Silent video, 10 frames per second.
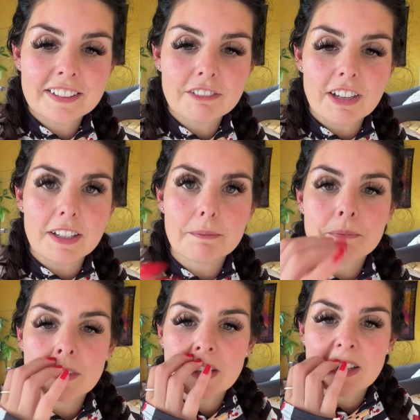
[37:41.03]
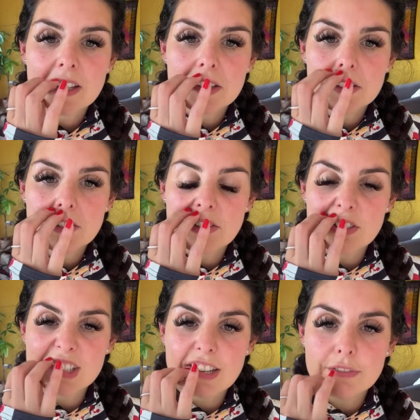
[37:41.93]
Right. So
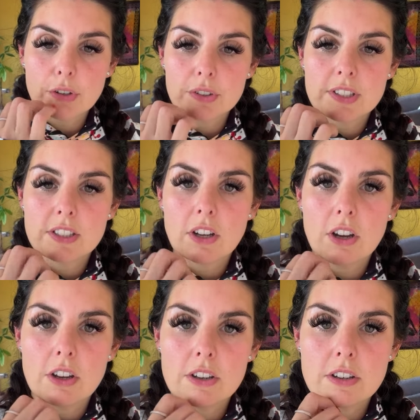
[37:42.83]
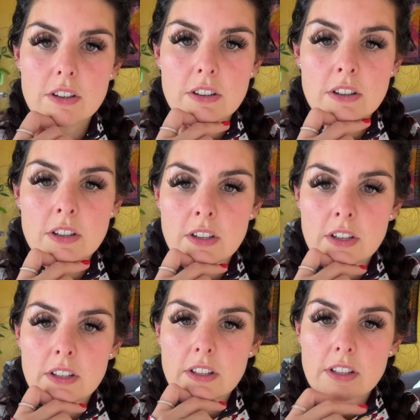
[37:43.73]
those that voted on
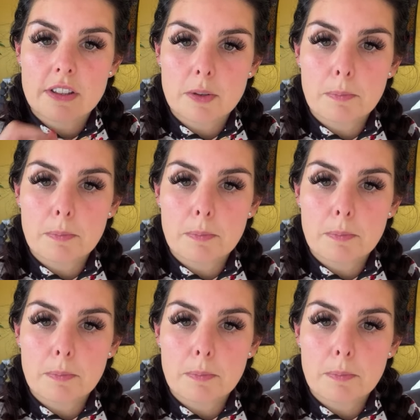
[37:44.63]
the